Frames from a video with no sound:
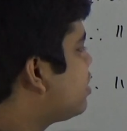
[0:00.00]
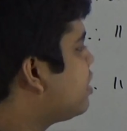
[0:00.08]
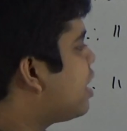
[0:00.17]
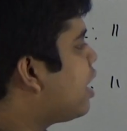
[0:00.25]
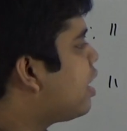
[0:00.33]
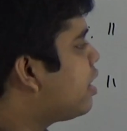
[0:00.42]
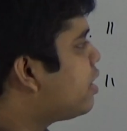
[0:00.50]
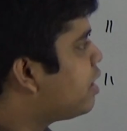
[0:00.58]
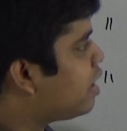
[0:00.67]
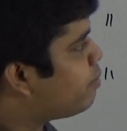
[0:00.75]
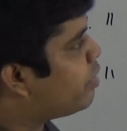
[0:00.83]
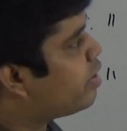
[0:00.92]
the
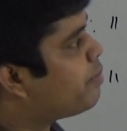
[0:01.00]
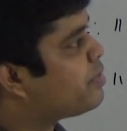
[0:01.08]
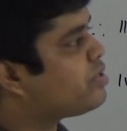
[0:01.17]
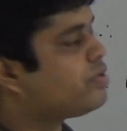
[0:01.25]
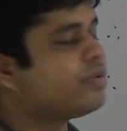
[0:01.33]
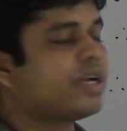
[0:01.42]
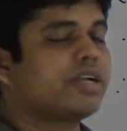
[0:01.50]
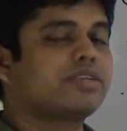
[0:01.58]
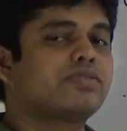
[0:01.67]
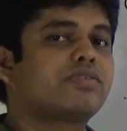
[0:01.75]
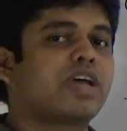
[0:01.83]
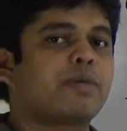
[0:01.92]
number of students
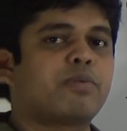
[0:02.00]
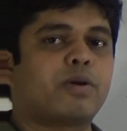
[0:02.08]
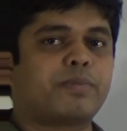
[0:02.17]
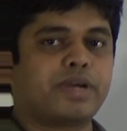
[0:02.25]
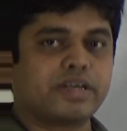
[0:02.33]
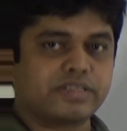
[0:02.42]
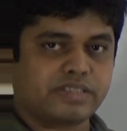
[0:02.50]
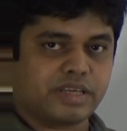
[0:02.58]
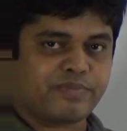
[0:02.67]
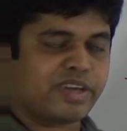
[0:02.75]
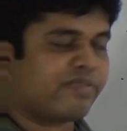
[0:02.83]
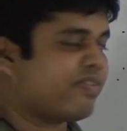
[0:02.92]
who have obtained
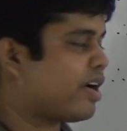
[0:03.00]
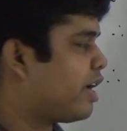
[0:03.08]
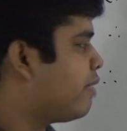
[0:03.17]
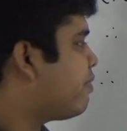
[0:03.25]
GPA 5